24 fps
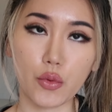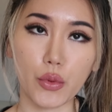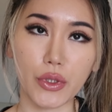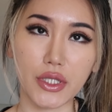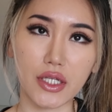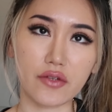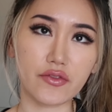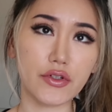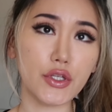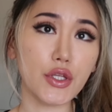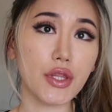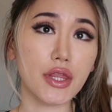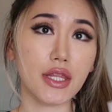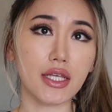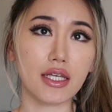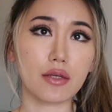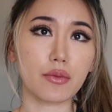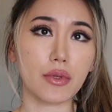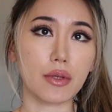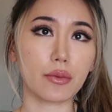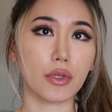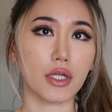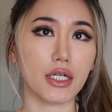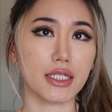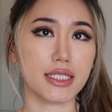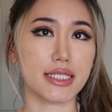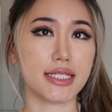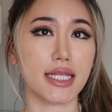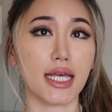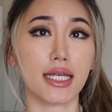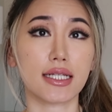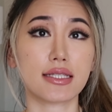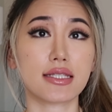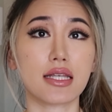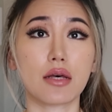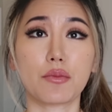whenever you think people are
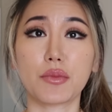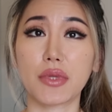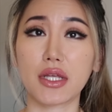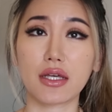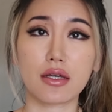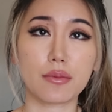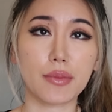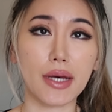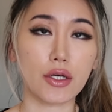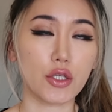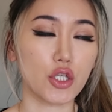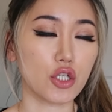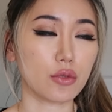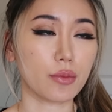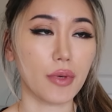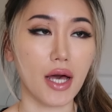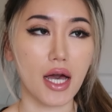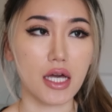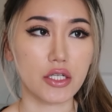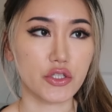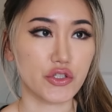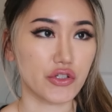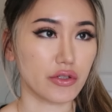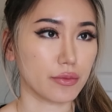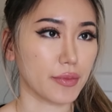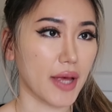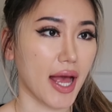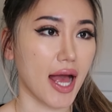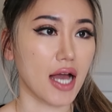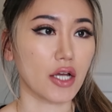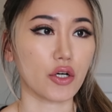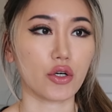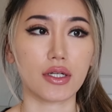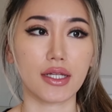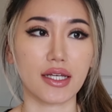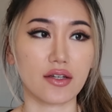saying something about you behind your
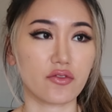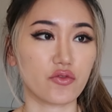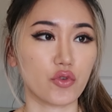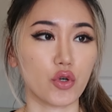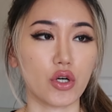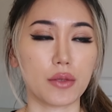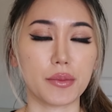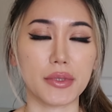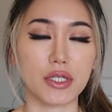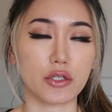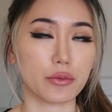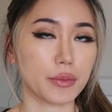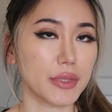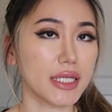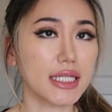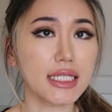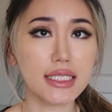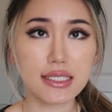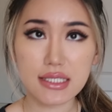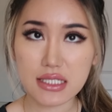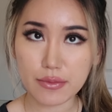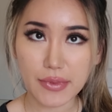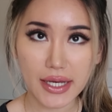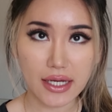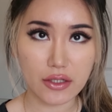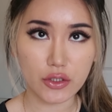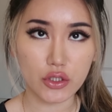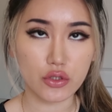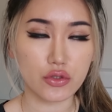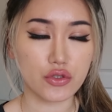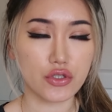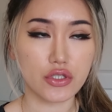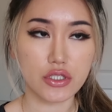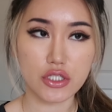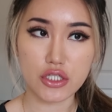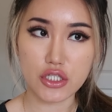back or like forming opinions about
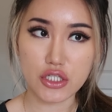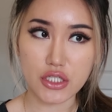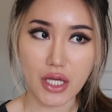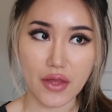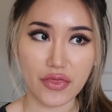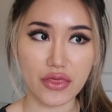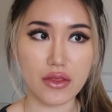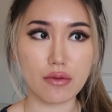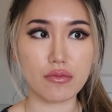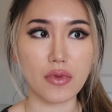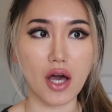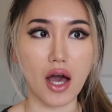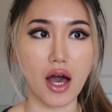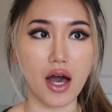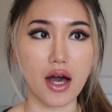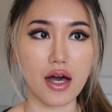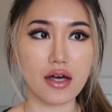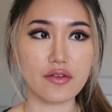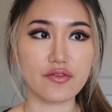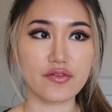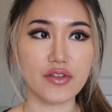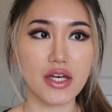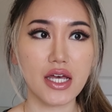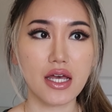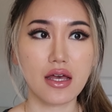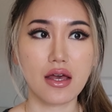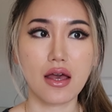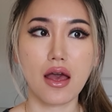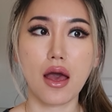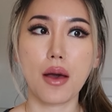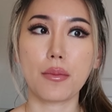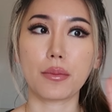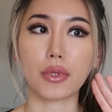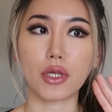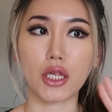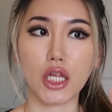you, just shut them off
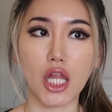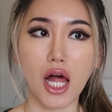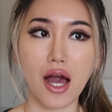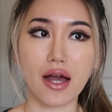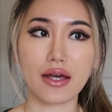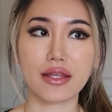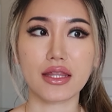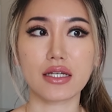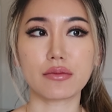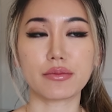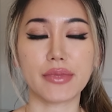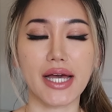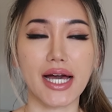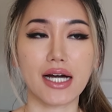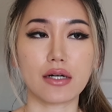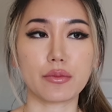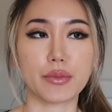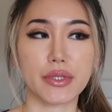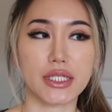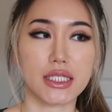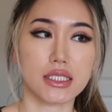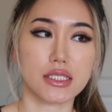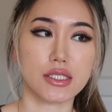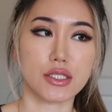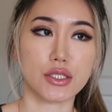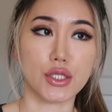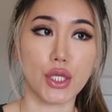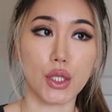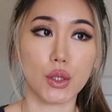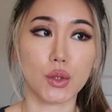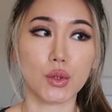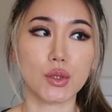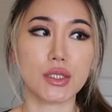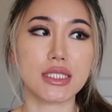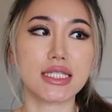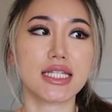block them out because
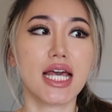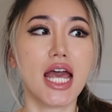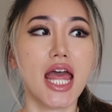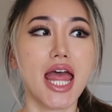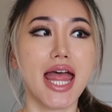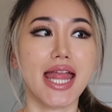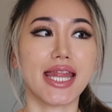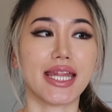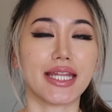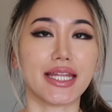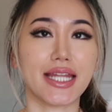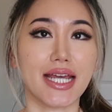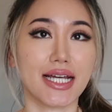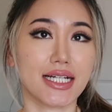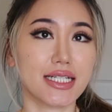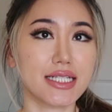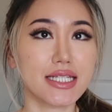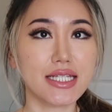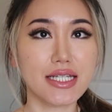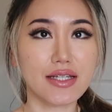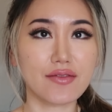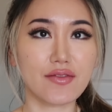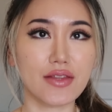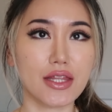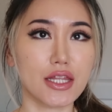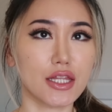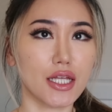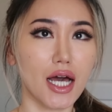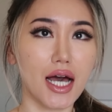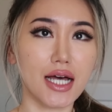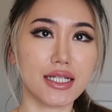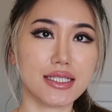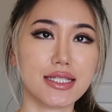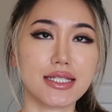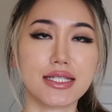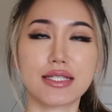those negative
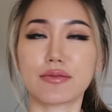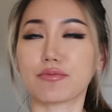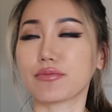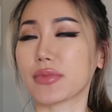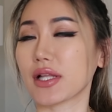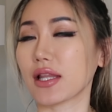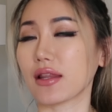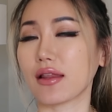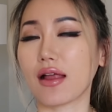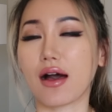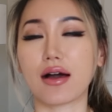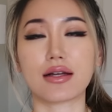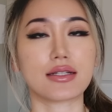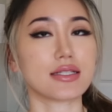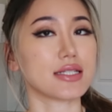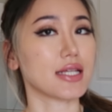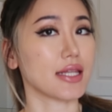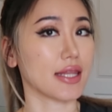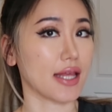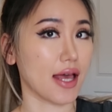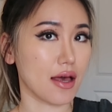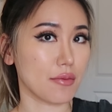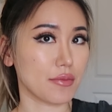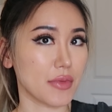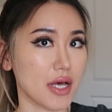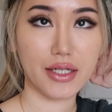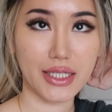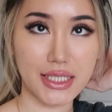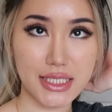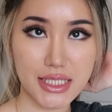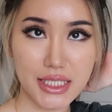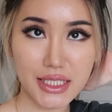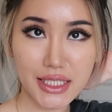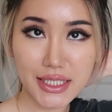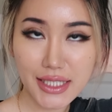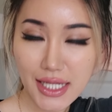thoughts belong to them. Okay,
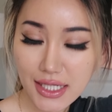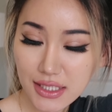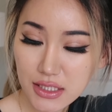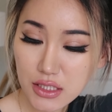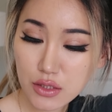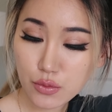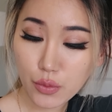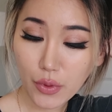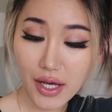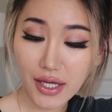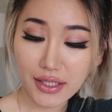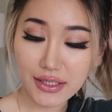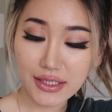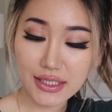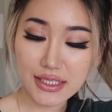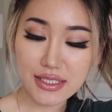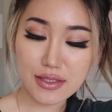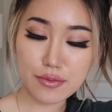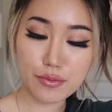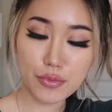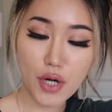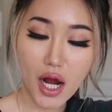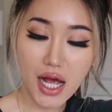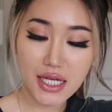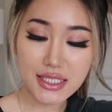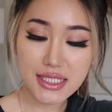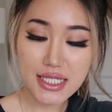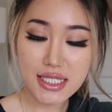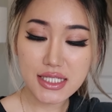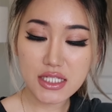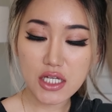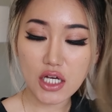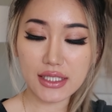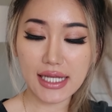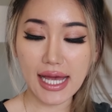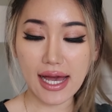so the next one is
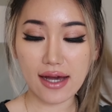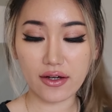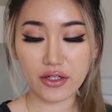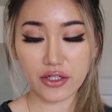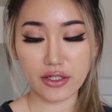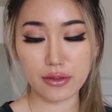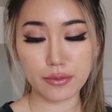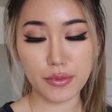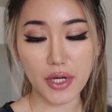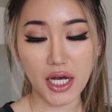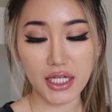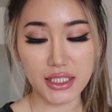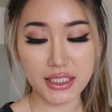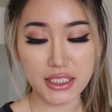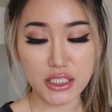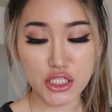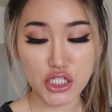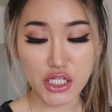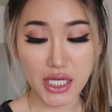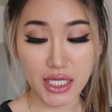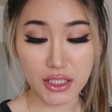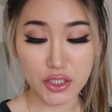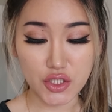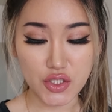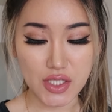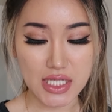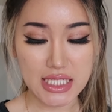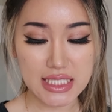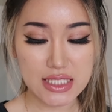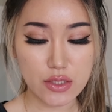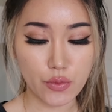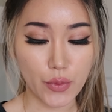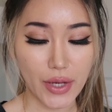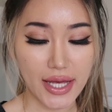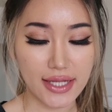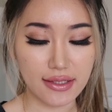process on how your body
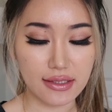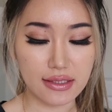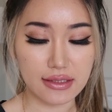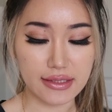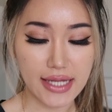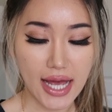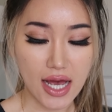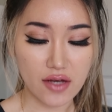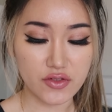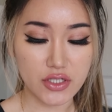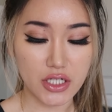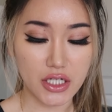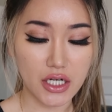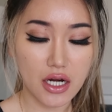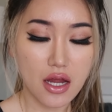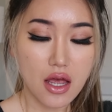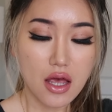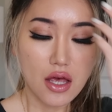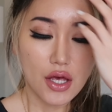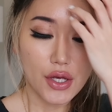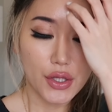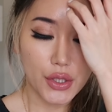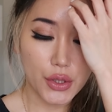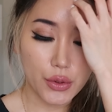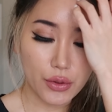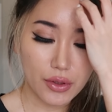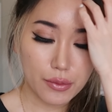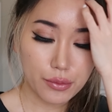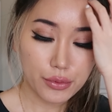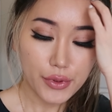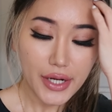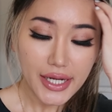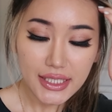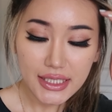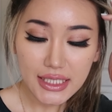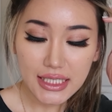changes when and after you're
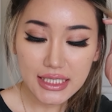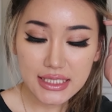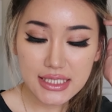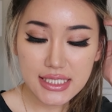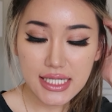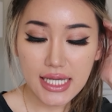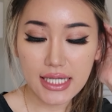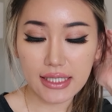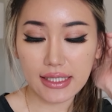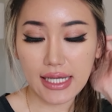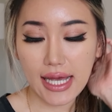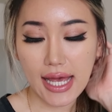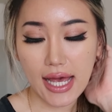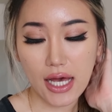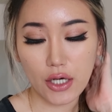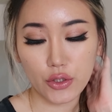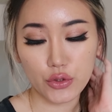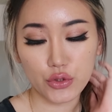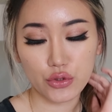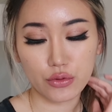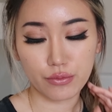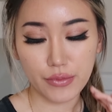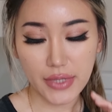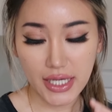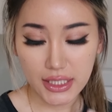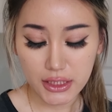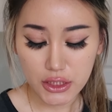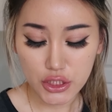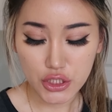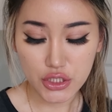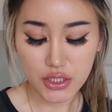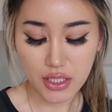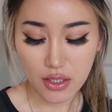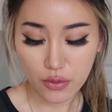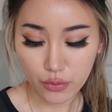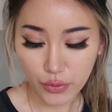pregnant and how you
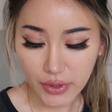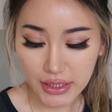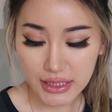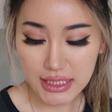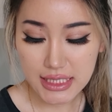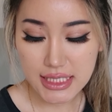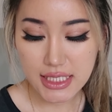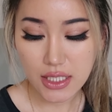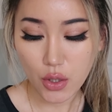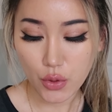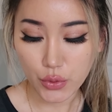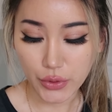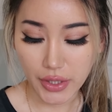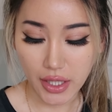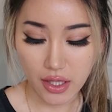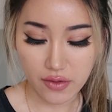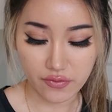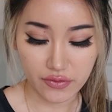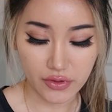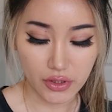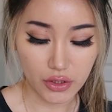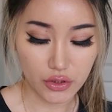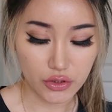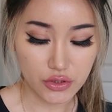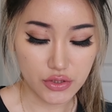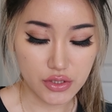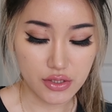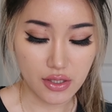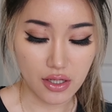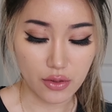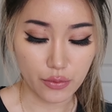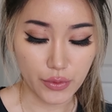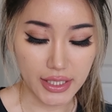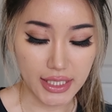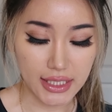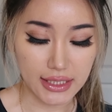managed it. When is it okay for you to
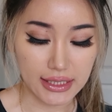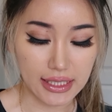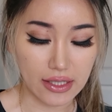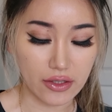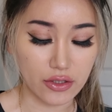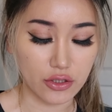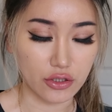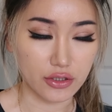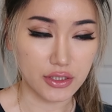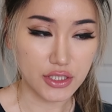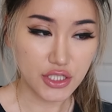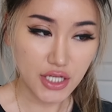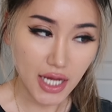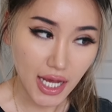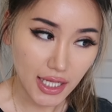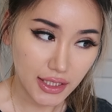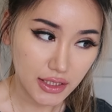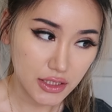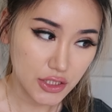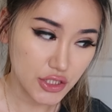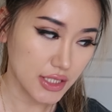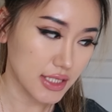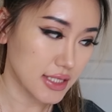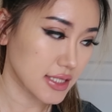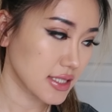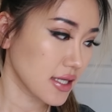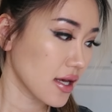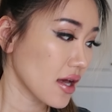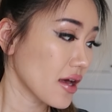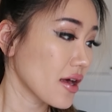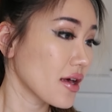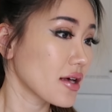start working out on your challenges?